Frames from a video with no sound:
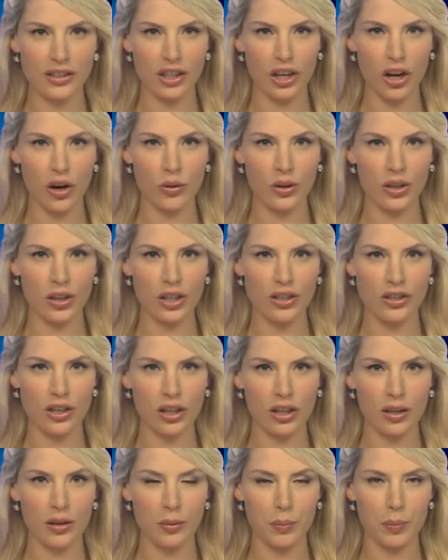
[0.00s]
to gold and the
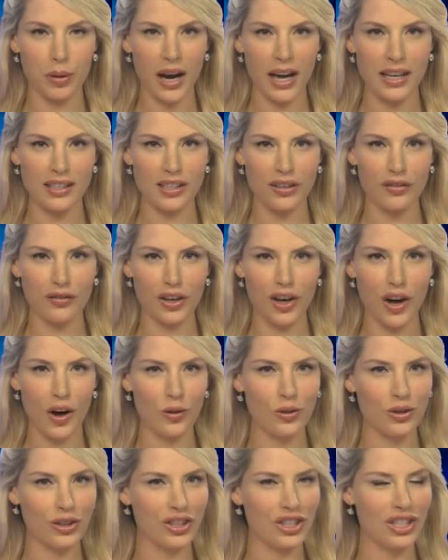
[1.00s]
dollar, the price of
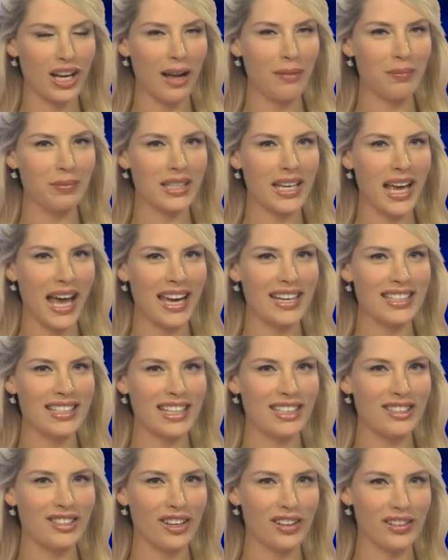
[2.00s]
gold jumped
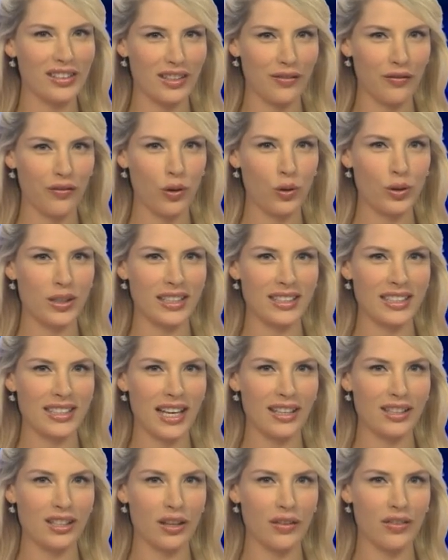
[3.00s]

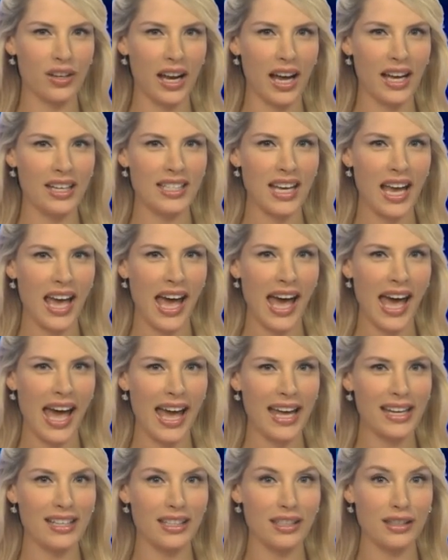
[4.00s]
$18.40 overnight
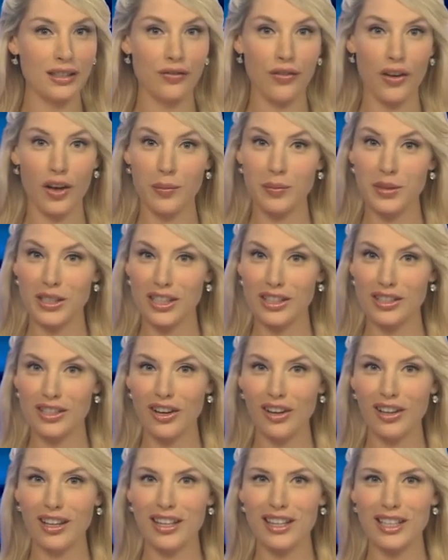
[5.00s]
and has firmed
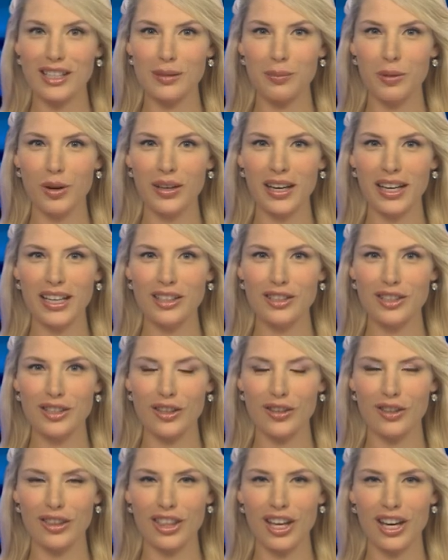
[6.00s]
$1 this morning
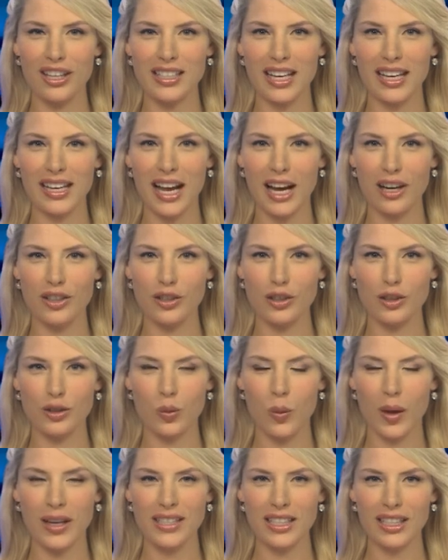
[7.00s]
to
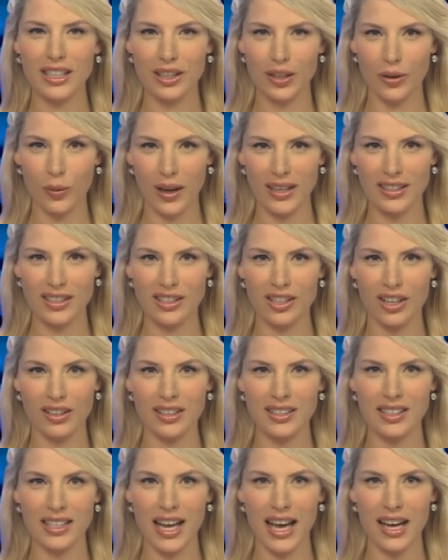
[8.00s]

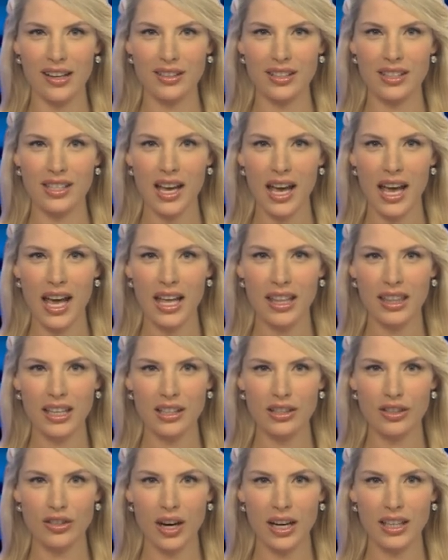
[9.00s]
$1,320 an ounce. The
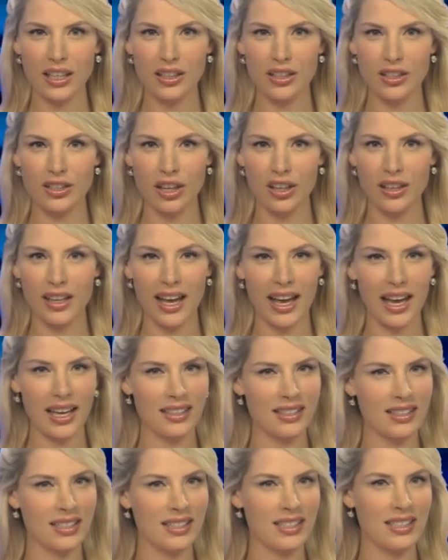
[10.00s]
Australian dollar
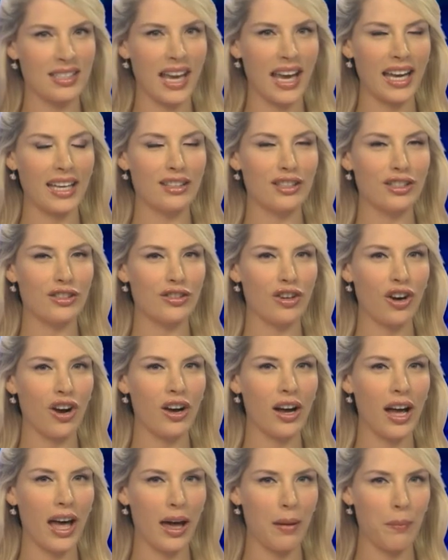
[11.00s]
has stayed
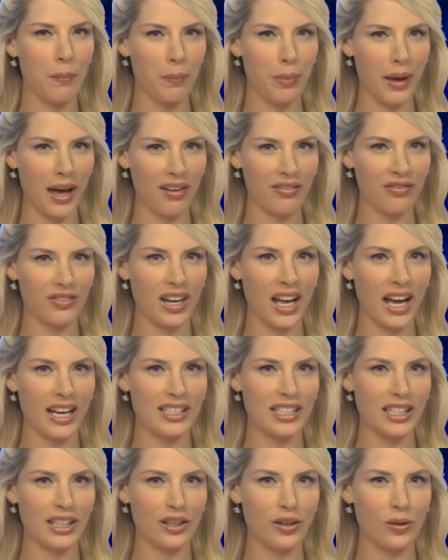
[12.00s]
strong above
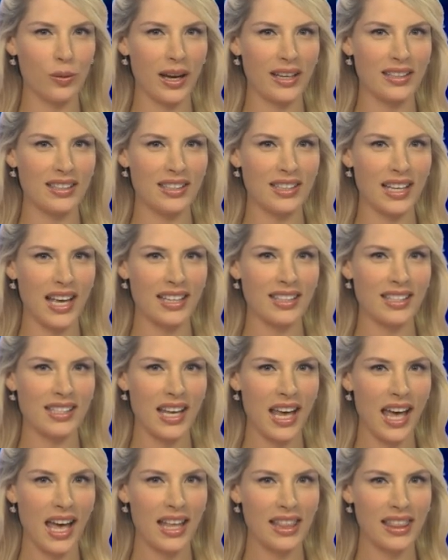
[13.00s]
90 US cents
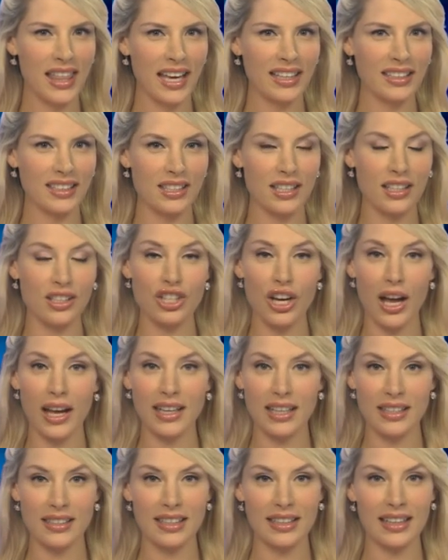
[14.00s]
thanks to
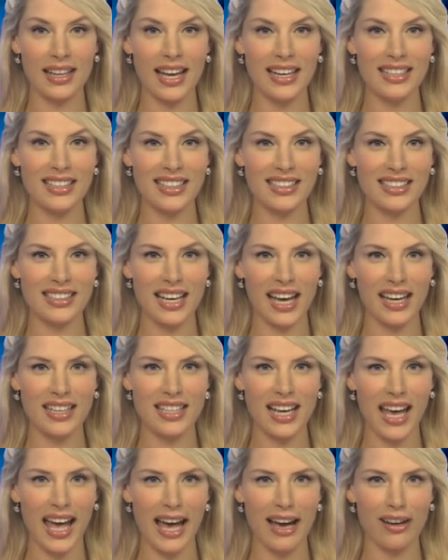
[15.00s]
Chinese lending
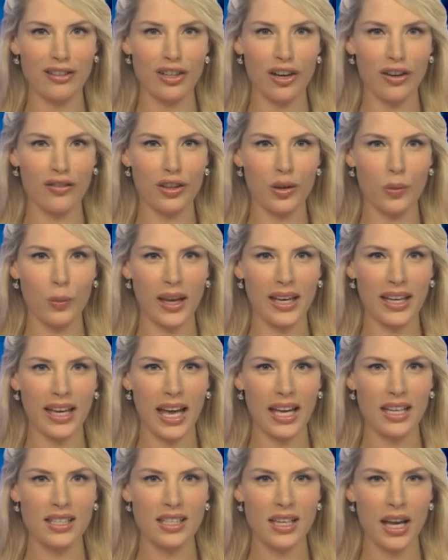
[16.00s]
data out over the
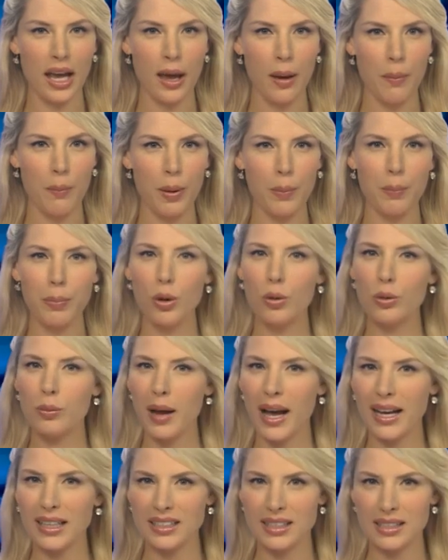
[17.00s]
weekend, but pulled
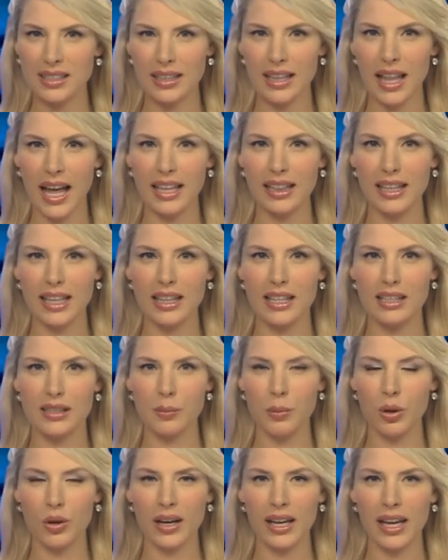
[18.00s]
back slightly this
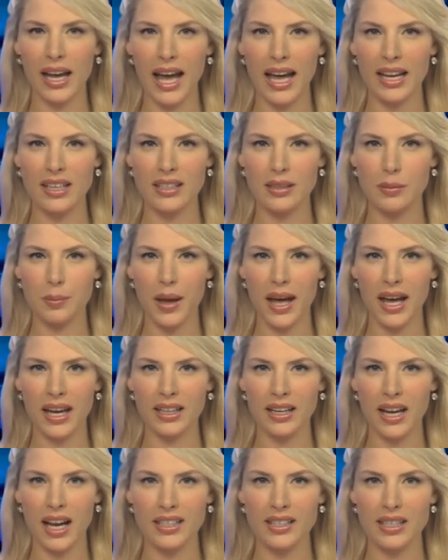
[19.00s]
morning and is
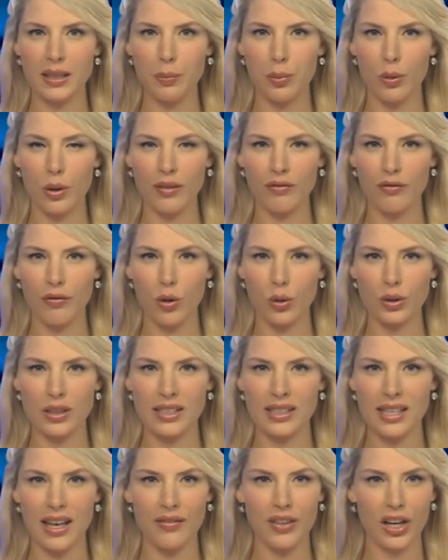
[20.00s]
buying
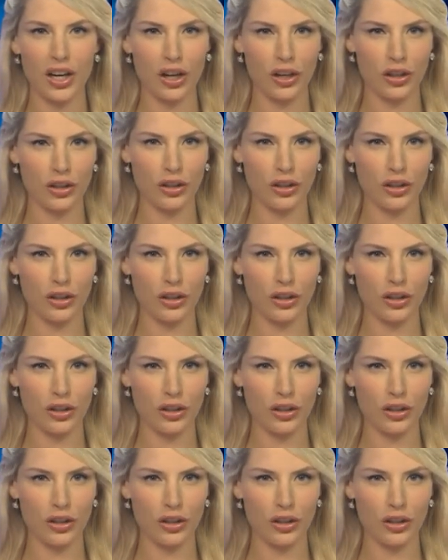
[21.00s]
90.47